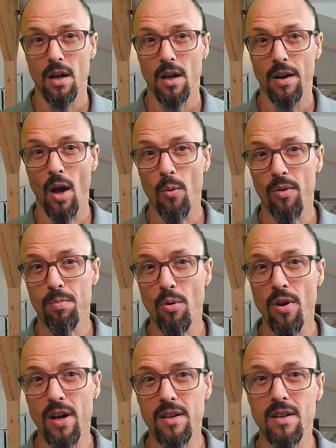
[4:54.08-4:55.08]
Now, with
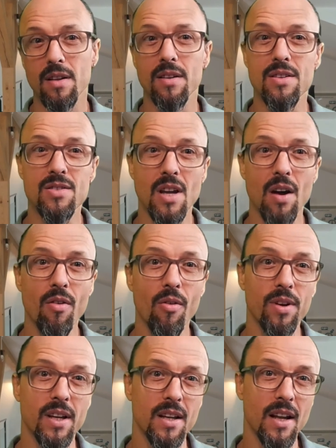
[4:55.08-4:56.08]
product
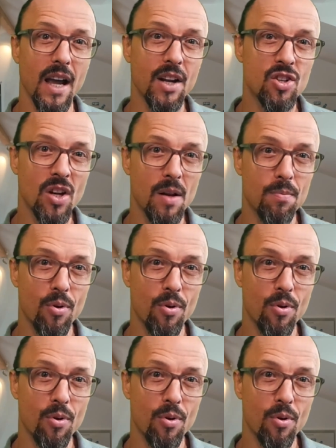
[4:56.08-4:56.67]
discovery, in Agile,